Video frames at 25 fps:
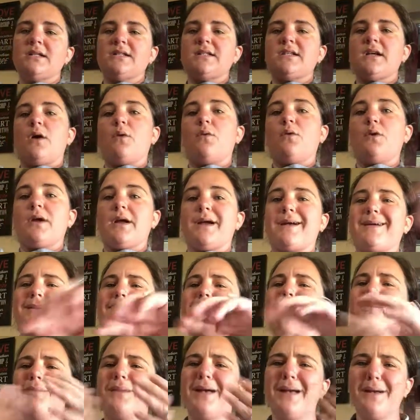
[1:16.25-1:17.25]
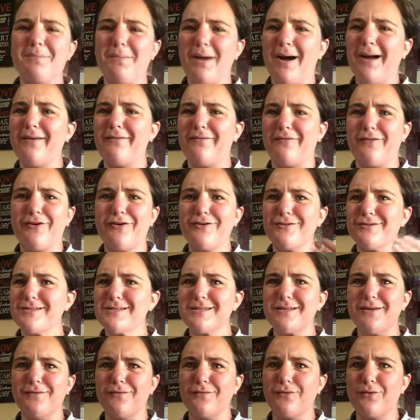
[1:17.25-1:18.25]
So I wanna make mine
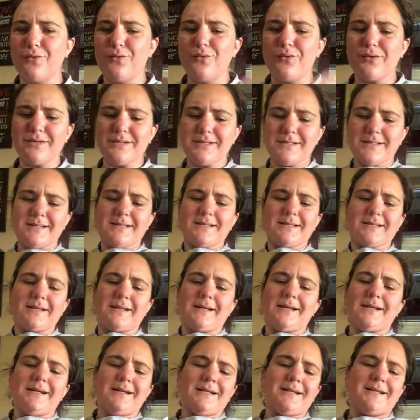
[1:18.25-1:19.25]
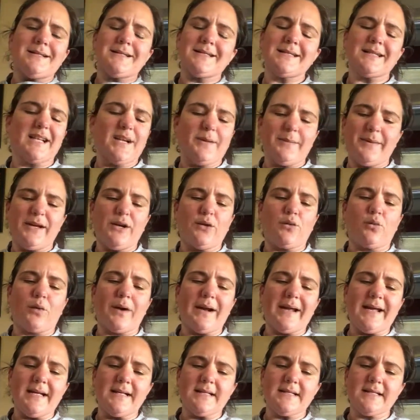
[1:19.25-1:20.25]
first, of course. It's gonna be
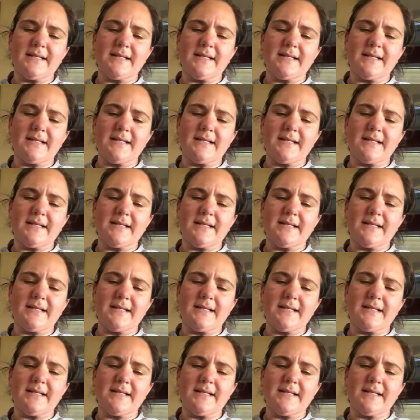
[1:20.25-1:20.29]
great.